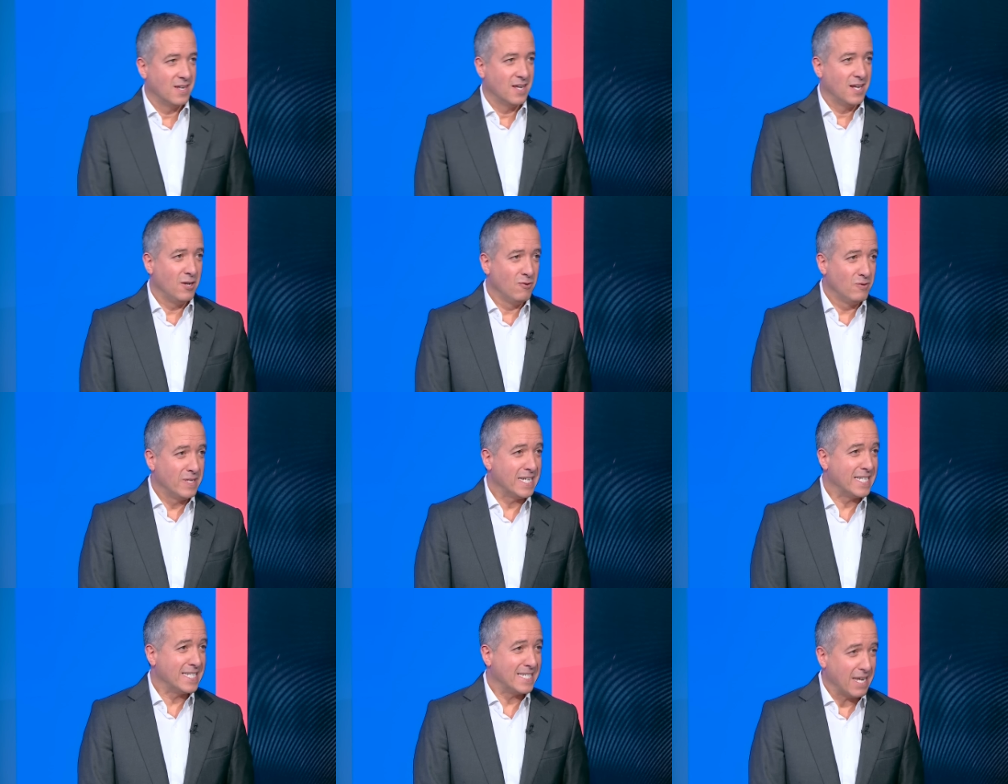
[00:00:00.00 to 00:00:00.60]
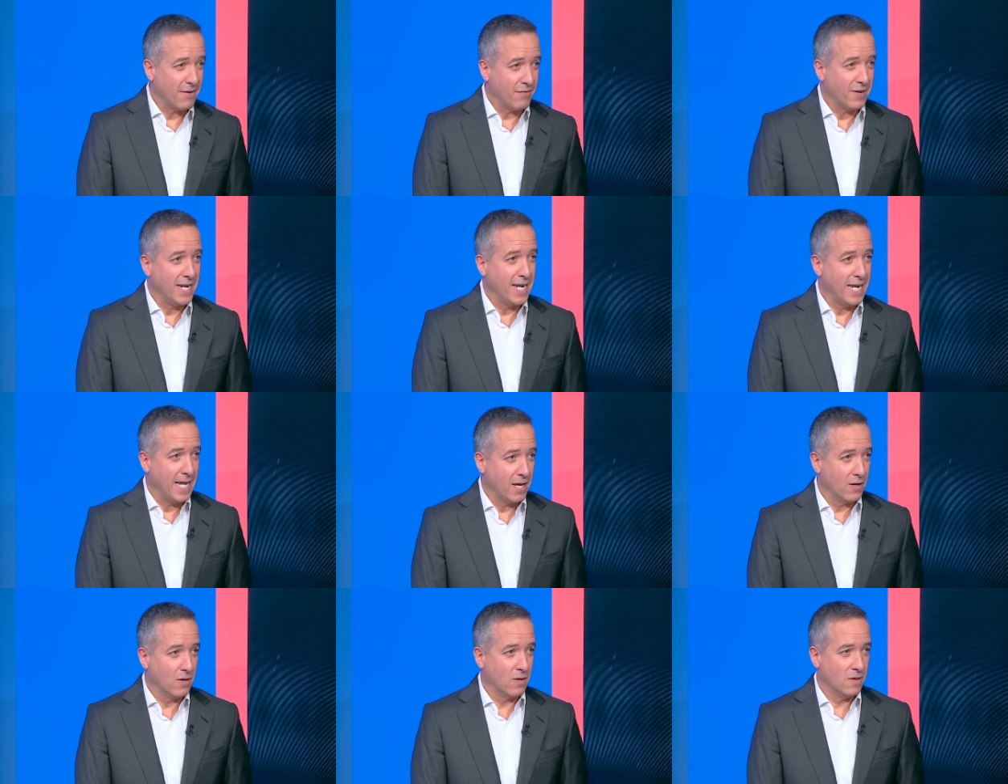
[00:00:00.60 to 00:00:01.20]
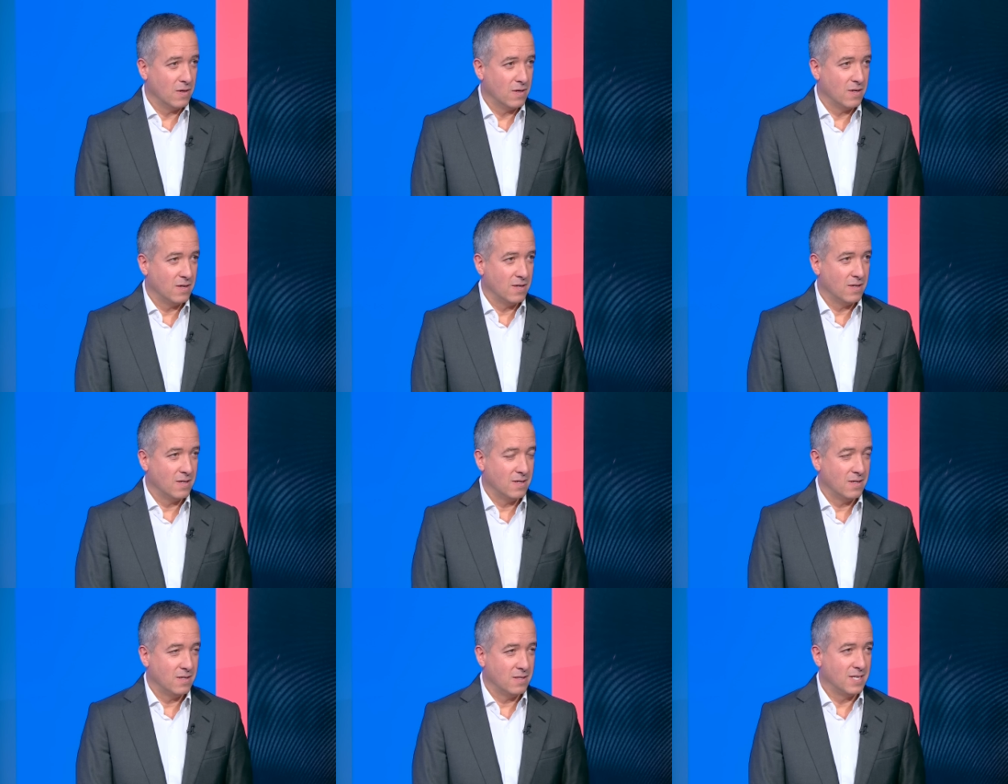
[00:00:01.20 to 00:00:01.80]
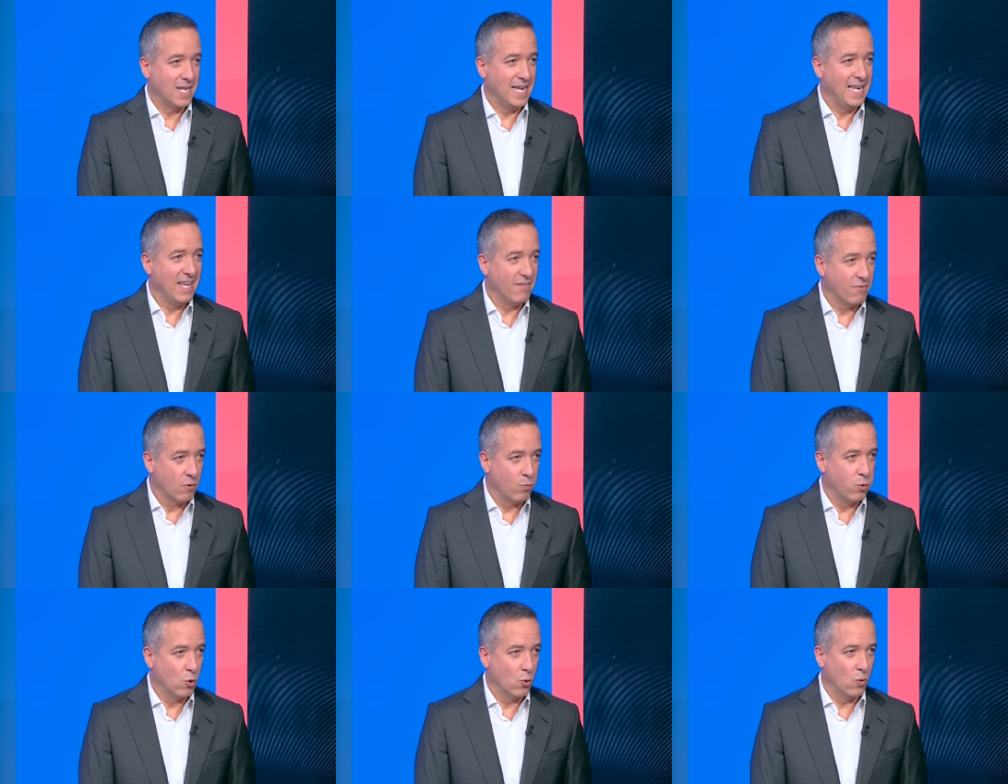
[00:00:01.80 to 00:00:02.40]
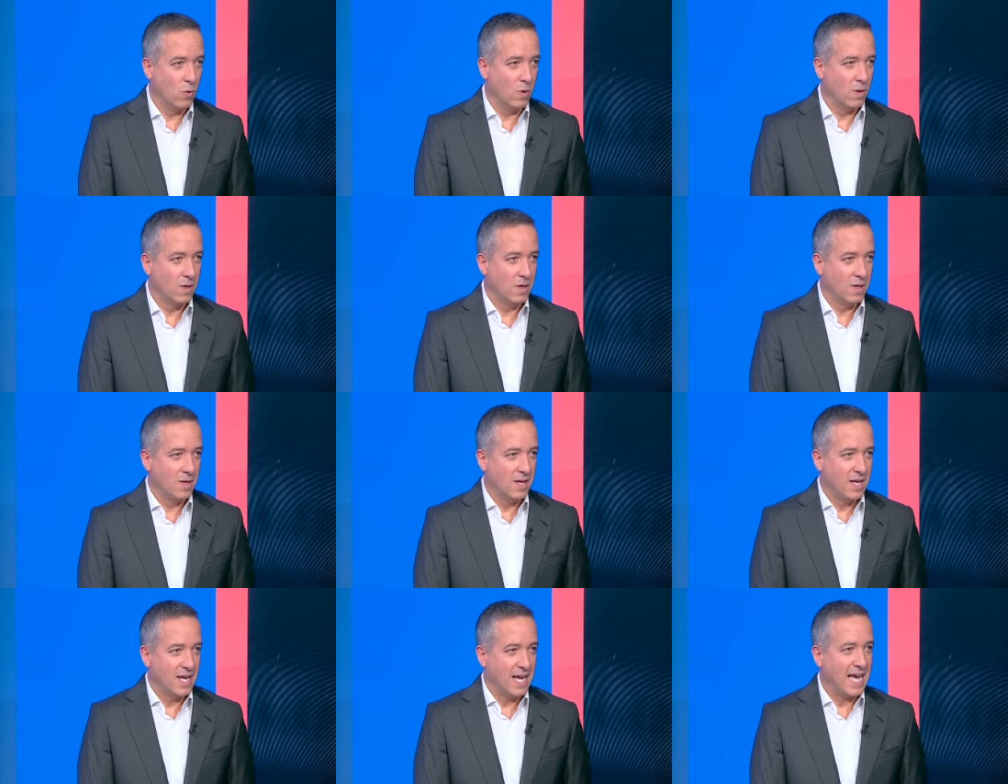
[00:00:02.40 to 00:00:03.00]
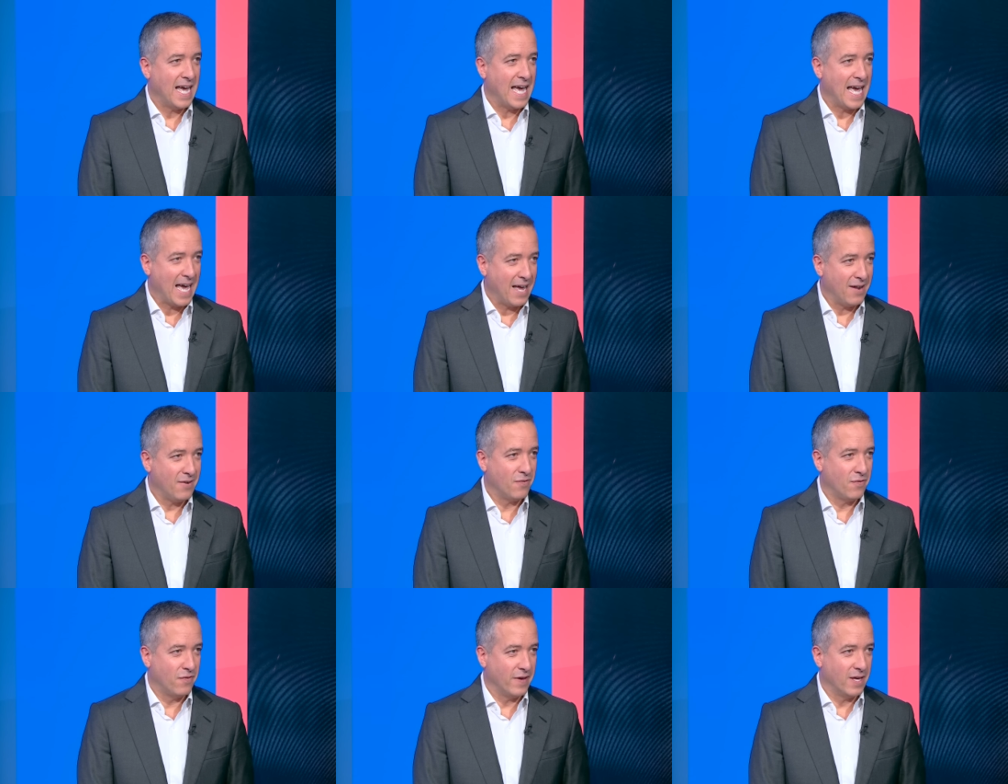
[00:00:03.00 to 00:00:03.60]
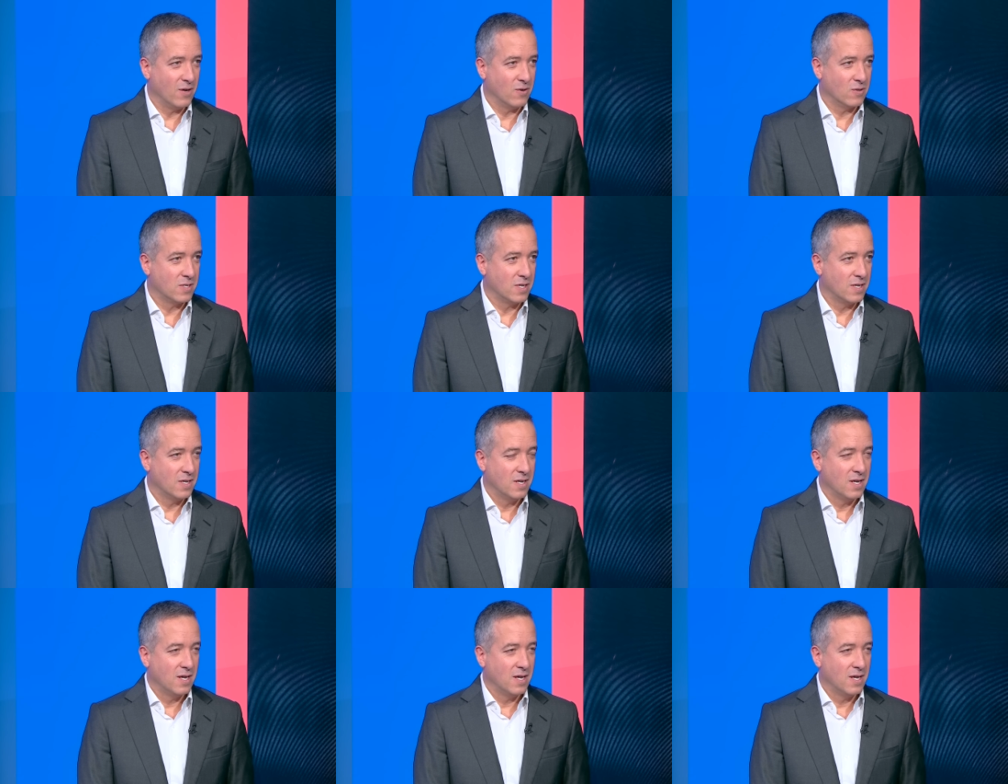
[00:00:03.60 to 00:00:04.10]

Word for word: losing 7 0 to Liverpool at Anfield.